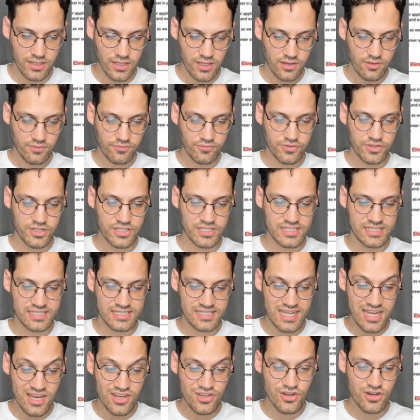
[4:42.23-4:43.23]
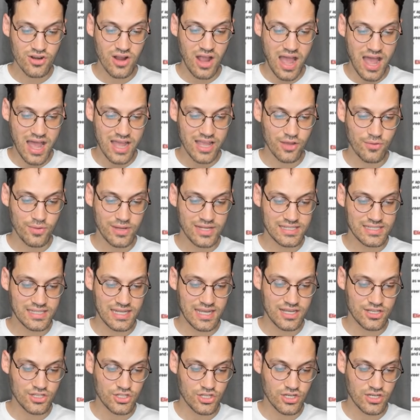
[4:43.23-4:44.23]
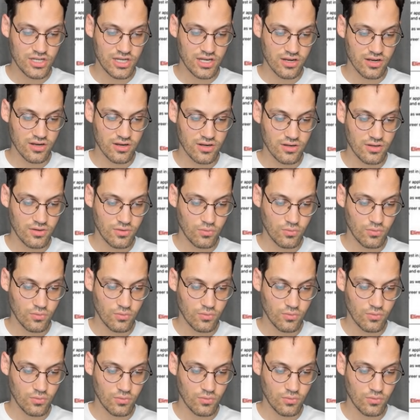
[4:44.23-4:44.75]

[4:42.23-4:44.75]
for the Senior iOS Engineer